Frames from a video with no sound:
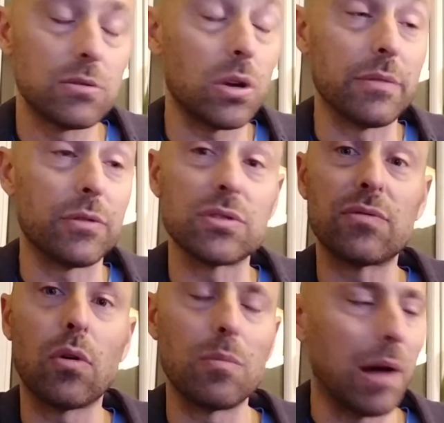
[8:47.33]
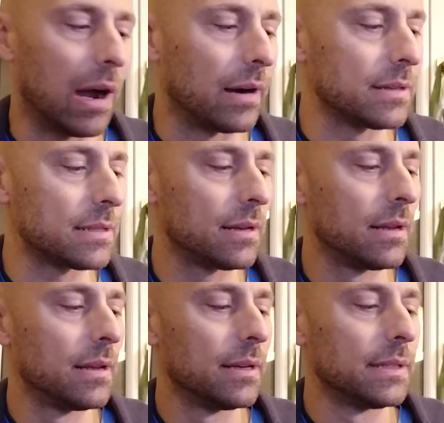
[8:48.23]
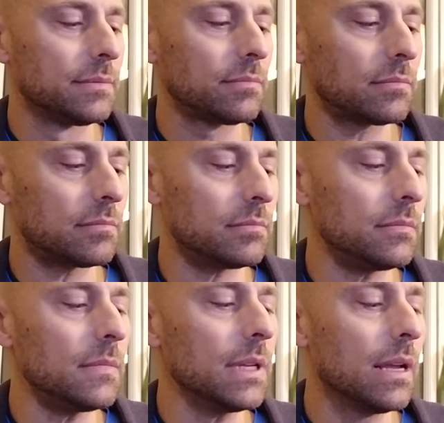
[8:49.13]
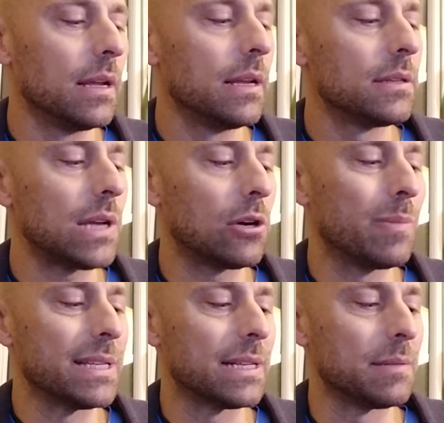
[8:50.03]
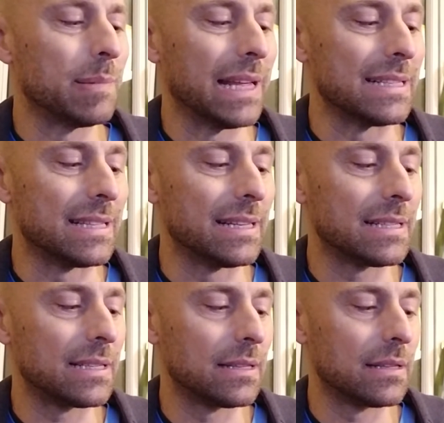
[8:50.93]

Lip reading: first 4 bars, Django basically plays this,